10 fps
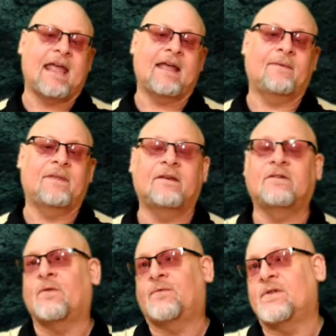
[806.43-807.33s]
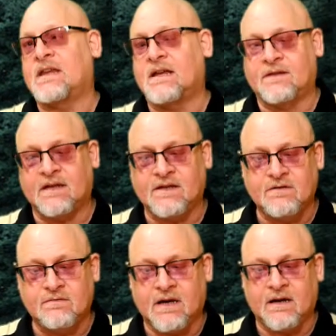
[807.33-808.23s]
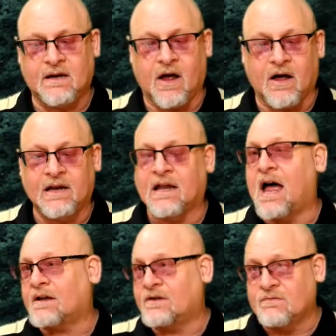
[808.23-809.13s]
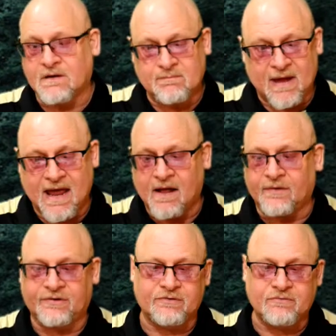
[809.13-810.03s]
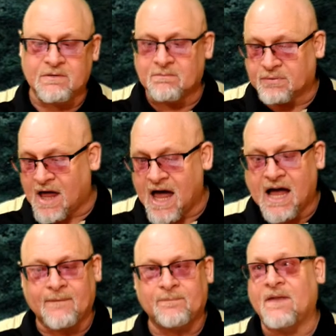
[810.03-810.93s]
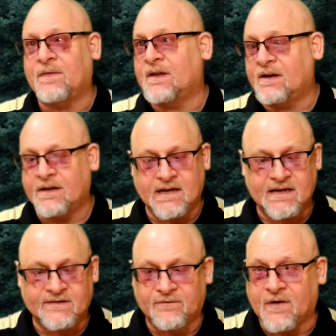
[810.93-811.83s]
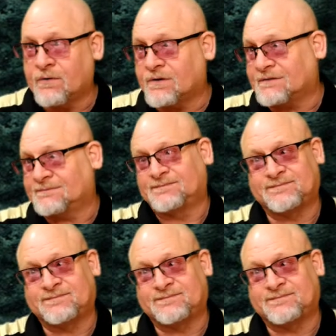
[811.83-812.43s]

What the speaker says: And then don't forget, then you can unlock, you can bounce, you can block, and then he's a voter.